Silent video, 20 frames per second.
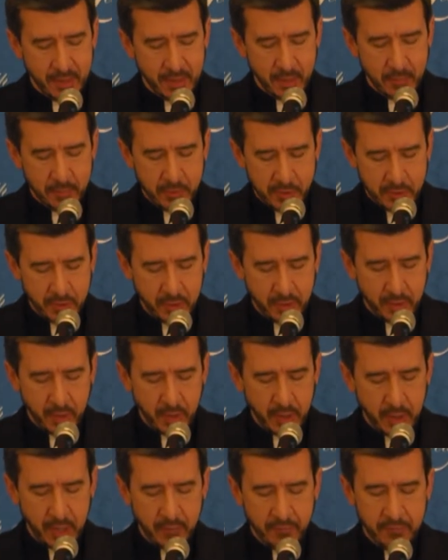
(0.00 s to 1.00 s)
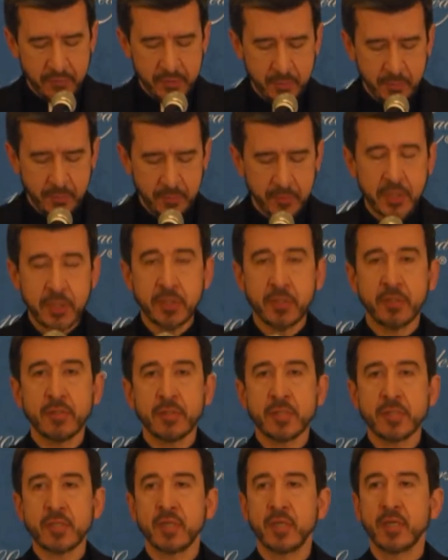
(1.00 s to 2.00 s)
and paternal love to
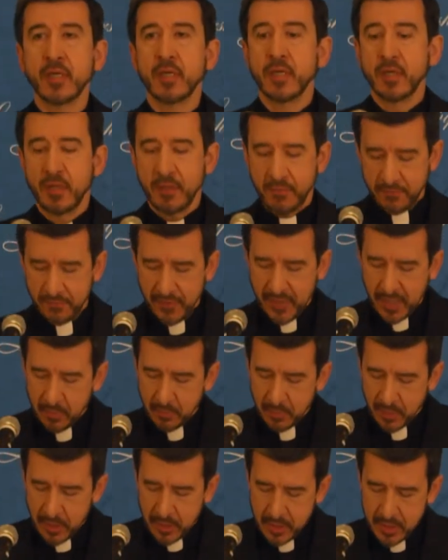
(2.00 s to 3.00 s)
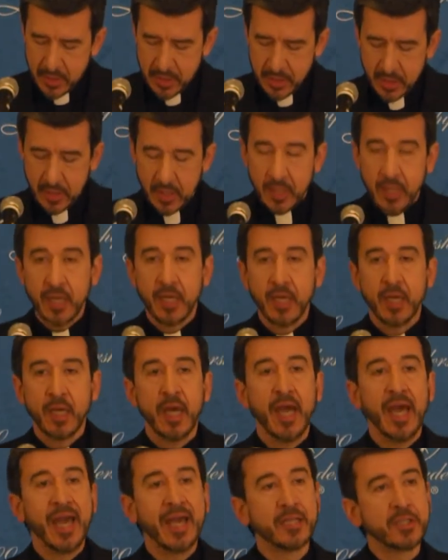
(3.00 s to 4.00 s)
parishioners, families,
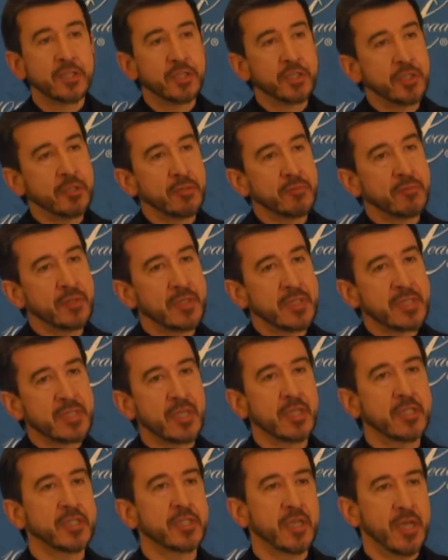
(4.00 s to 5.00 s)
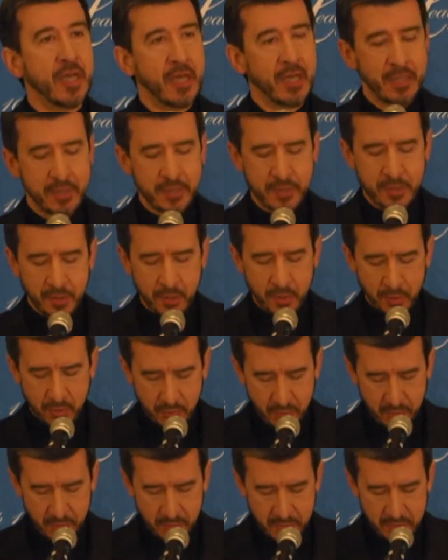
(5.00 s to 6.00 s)
and children such as
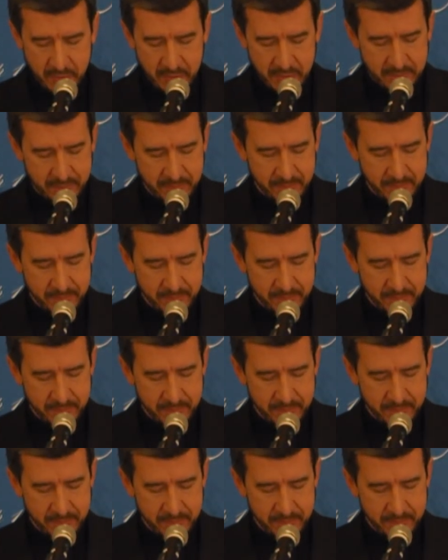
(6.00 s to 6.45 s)
yours.